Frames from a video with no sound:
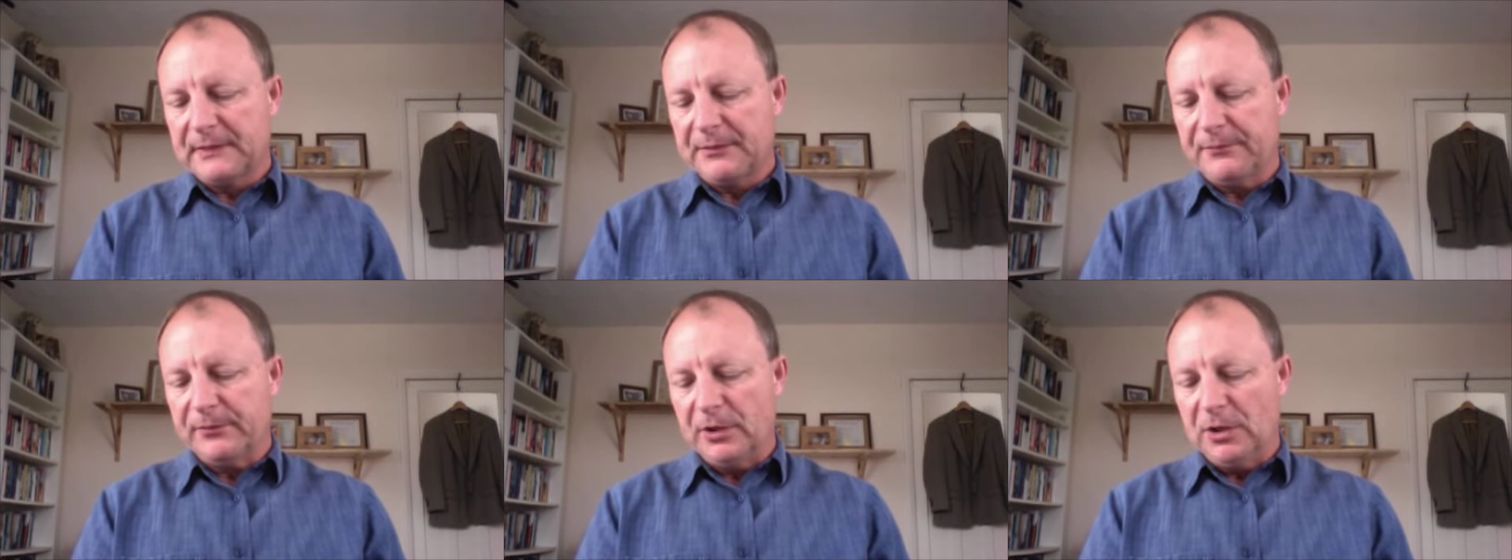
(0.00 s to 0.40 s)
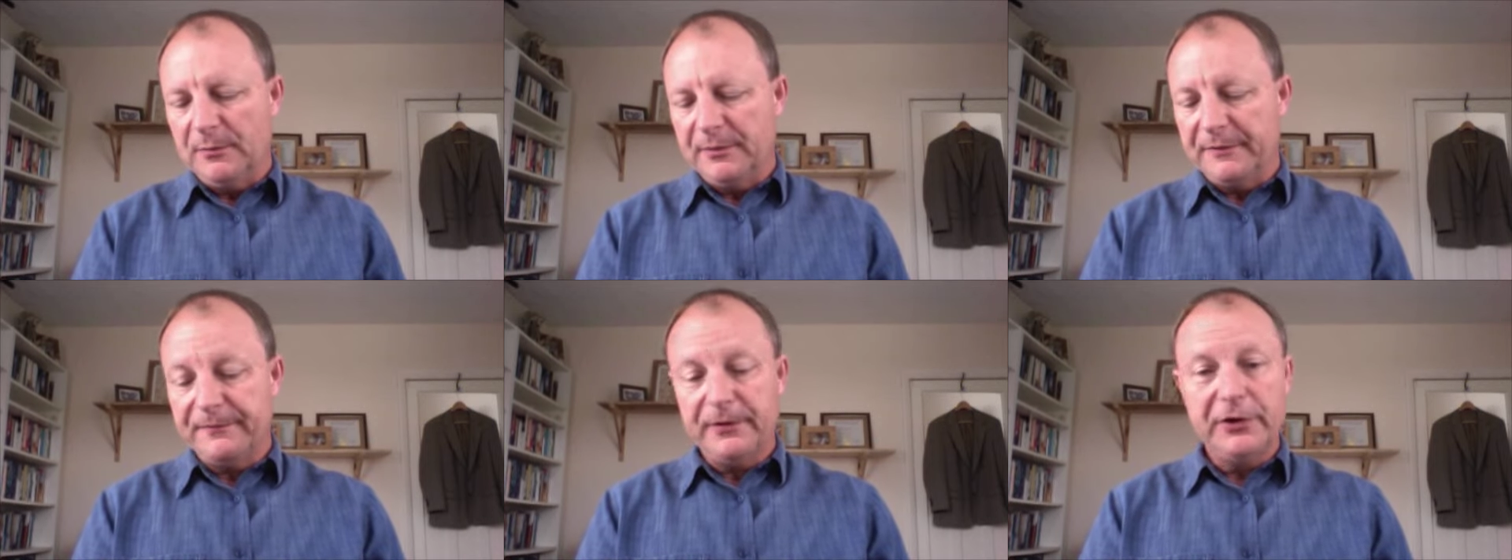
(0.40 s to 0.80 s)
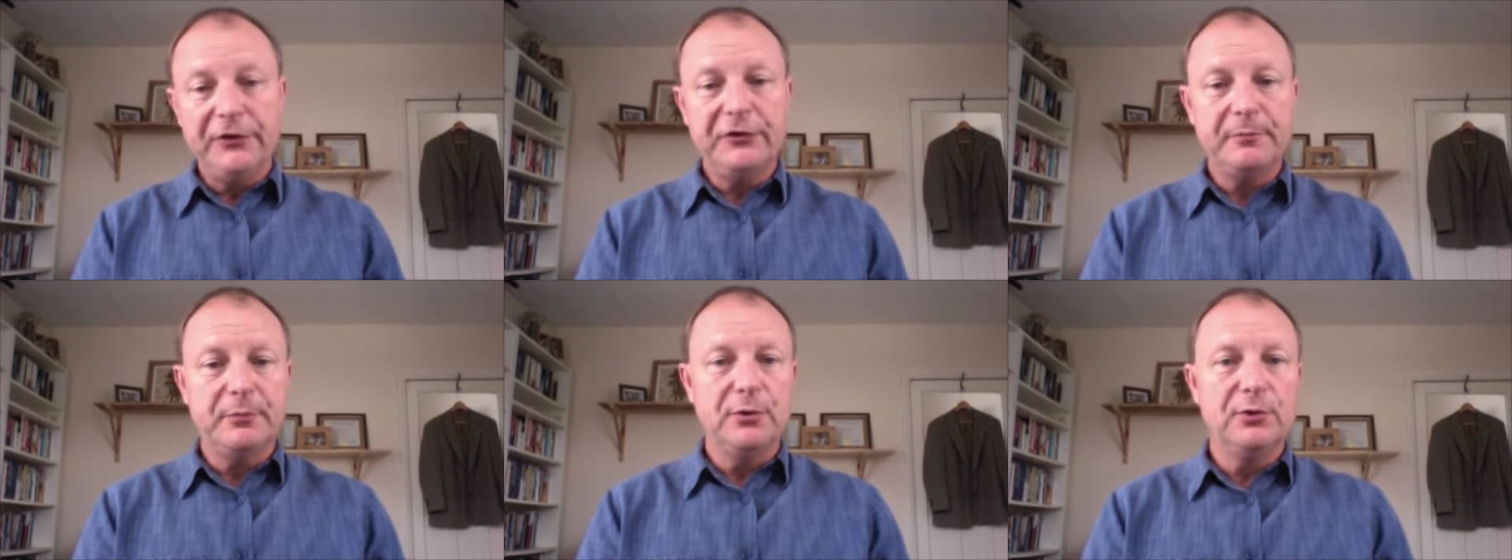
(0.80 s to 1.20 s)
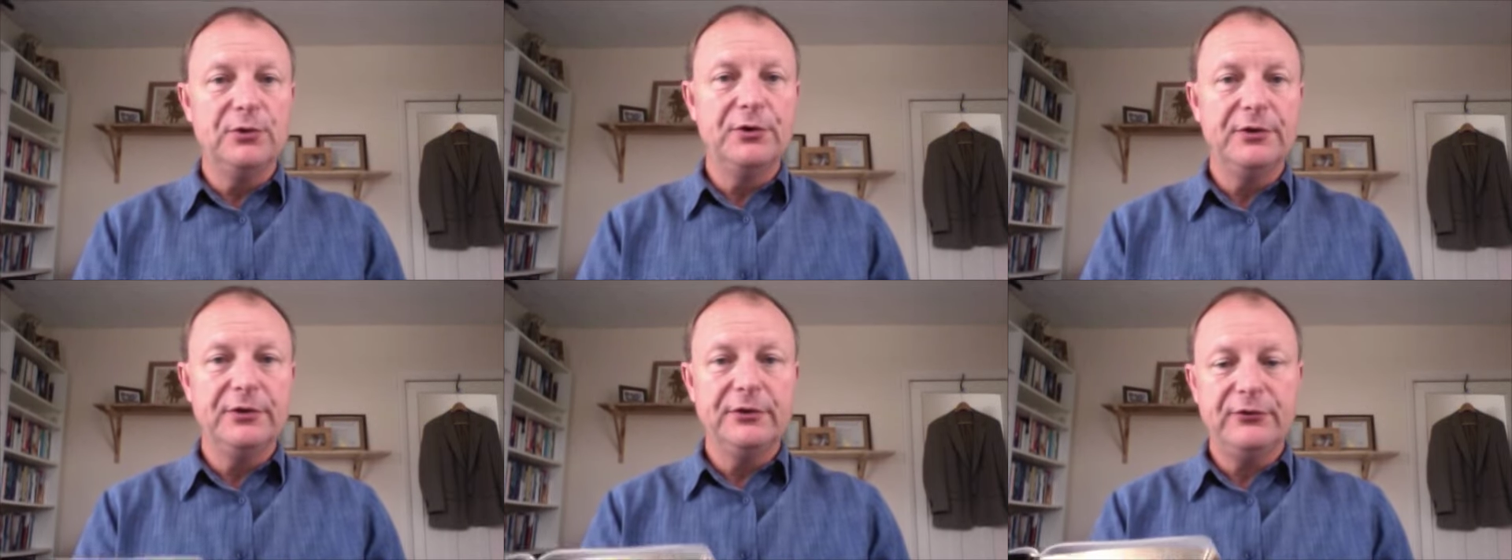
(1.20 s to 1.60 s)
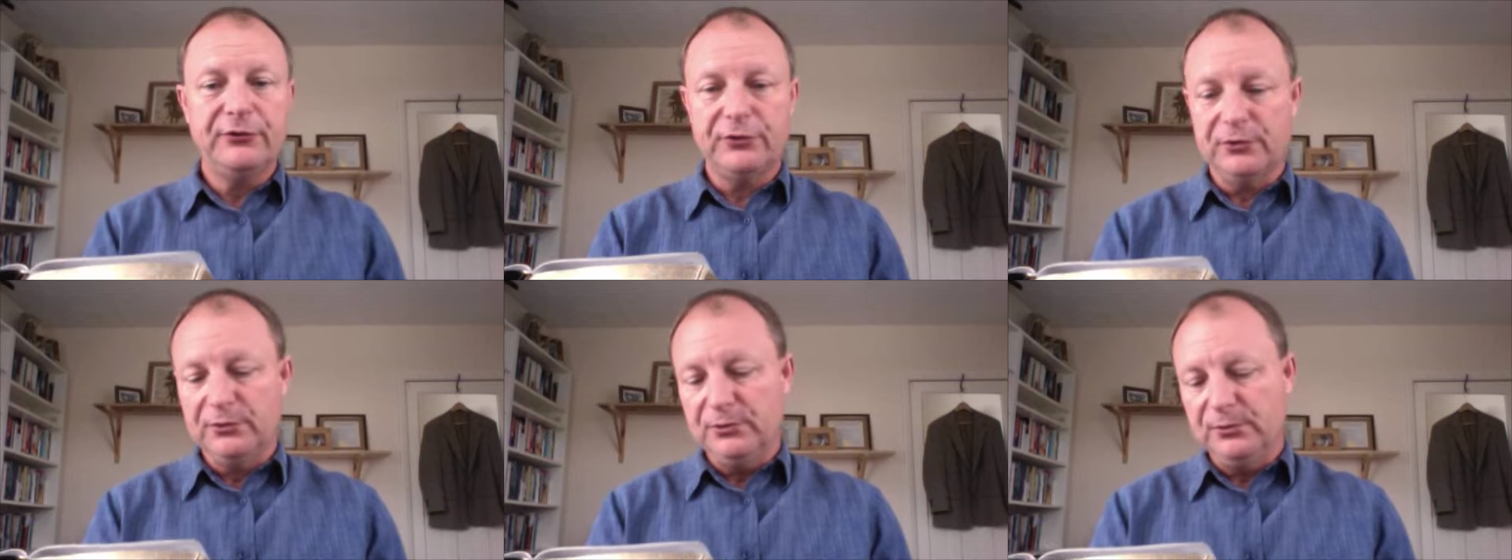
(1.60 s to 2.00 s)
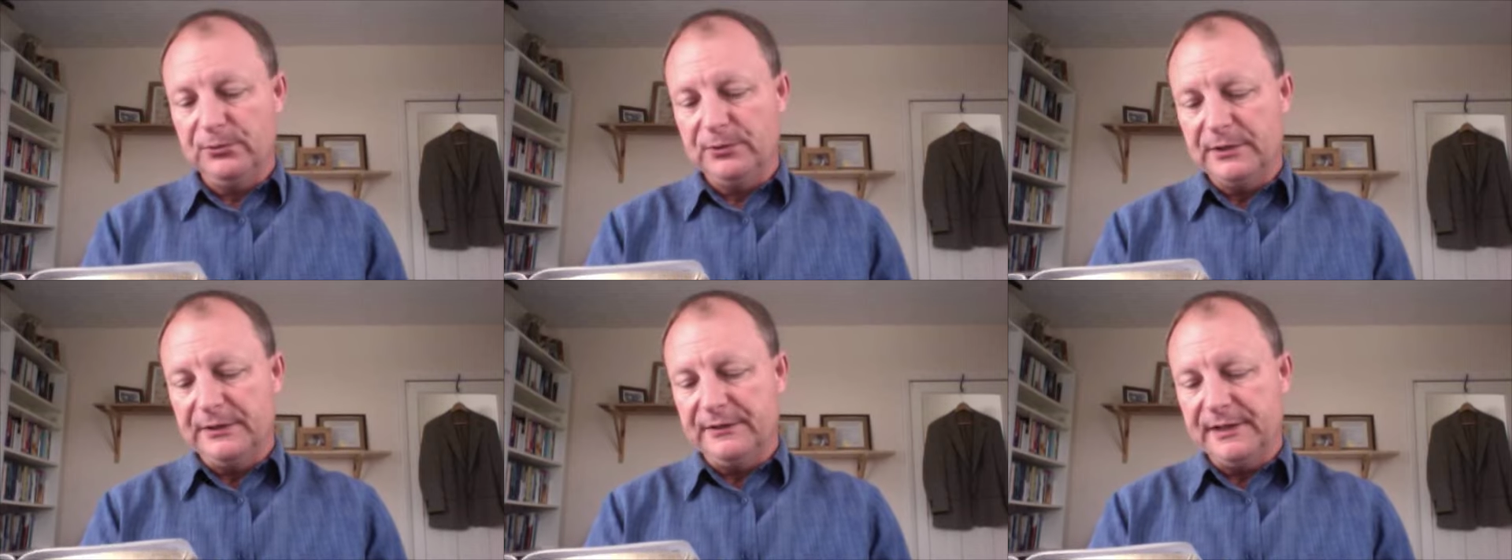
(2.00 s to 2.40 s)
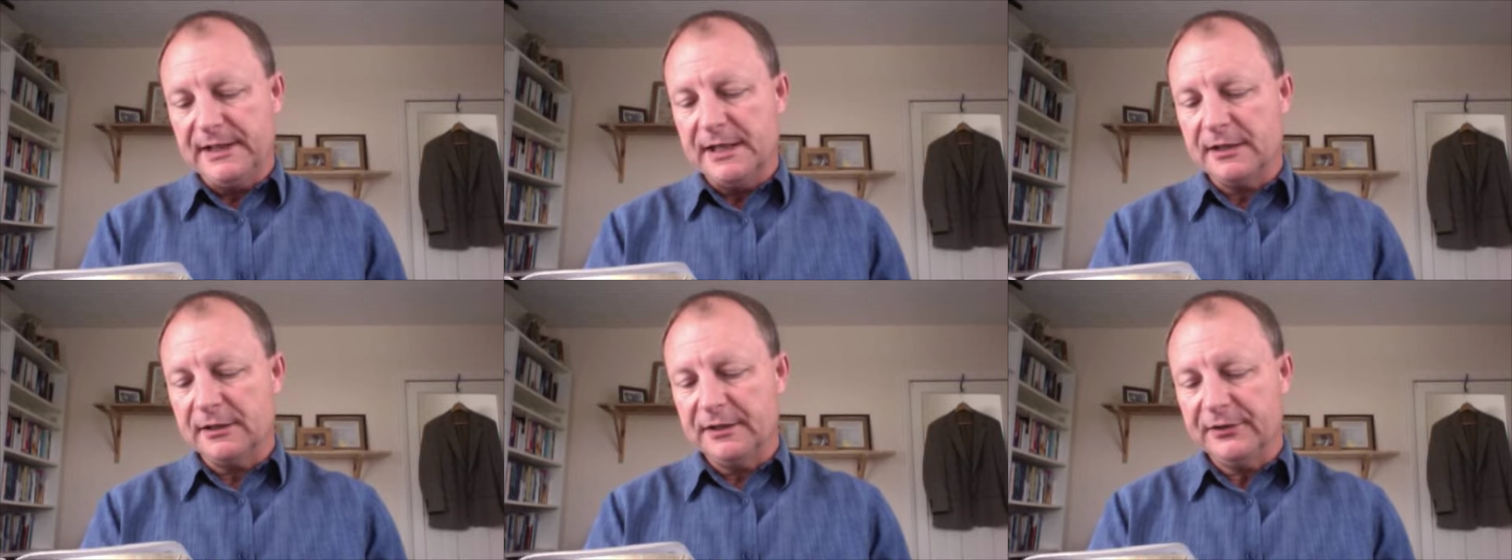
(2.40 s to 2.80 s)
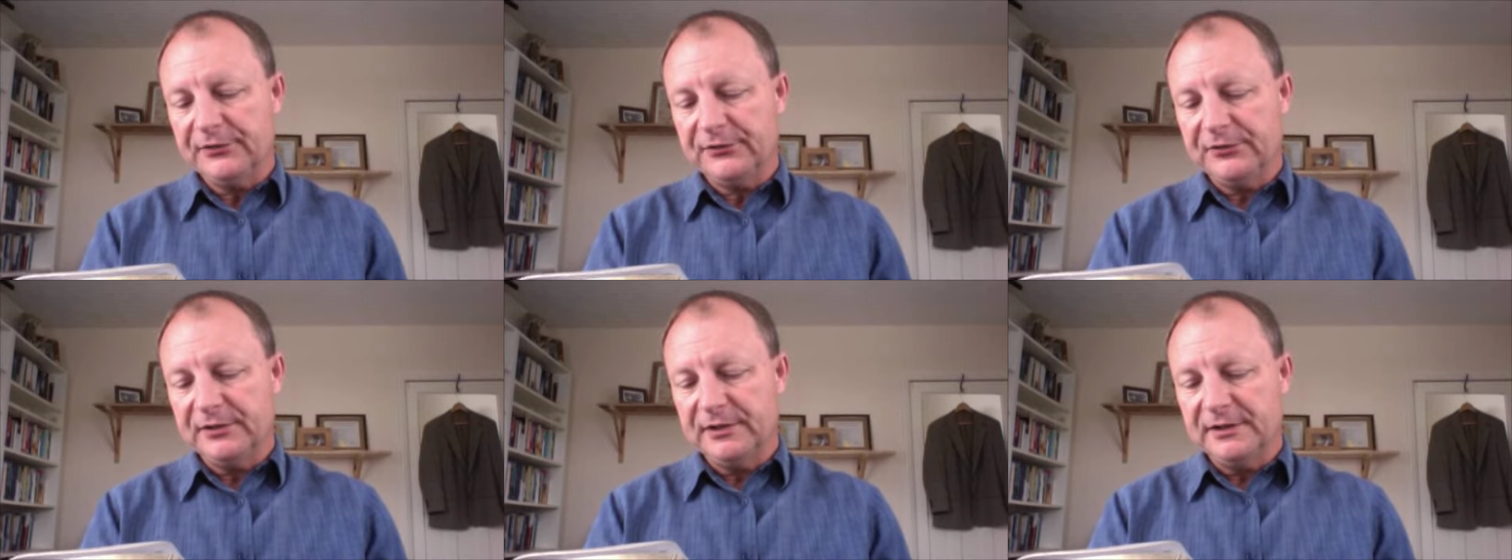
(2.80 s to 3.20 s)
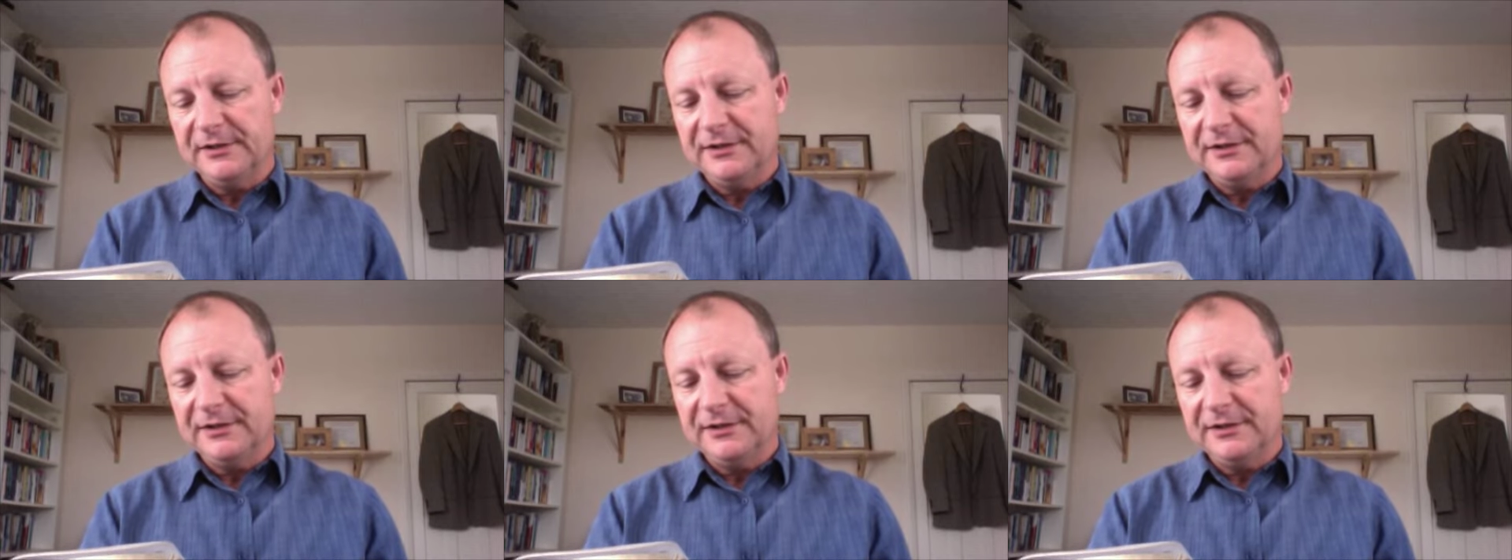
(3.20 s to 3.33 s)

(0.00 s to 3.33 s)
from the firstborn to the youngest.